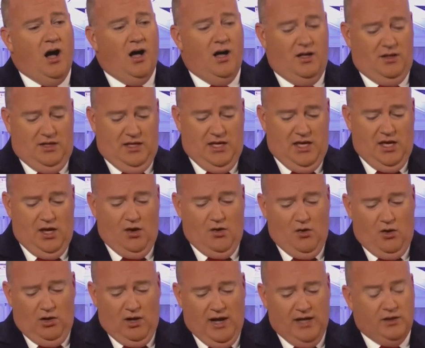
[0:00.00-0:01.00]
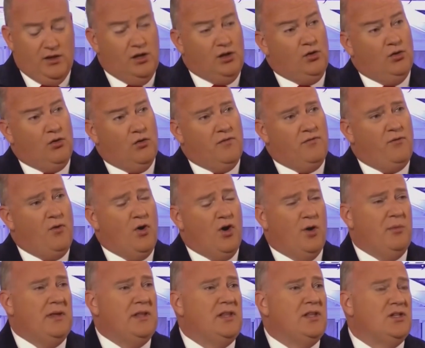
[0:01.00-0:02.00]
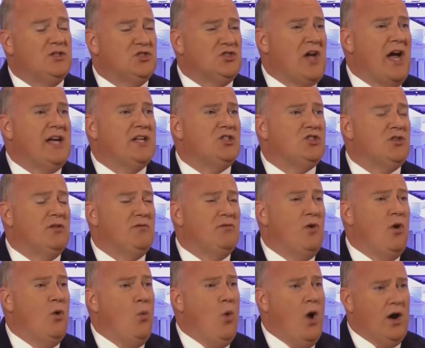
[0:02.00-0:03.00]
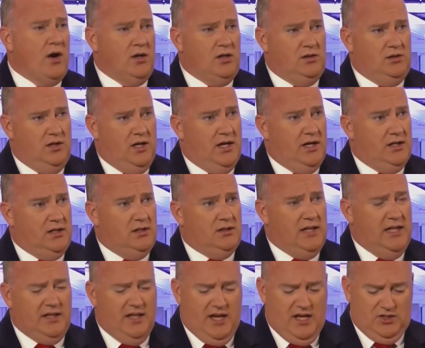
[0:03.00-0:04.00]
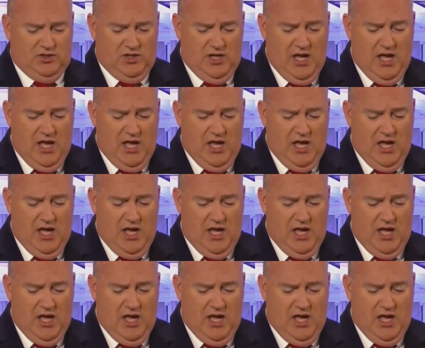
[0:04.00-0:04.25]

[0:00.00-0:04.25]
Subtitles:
E. coli and the chloroform and the science of water cleanliness.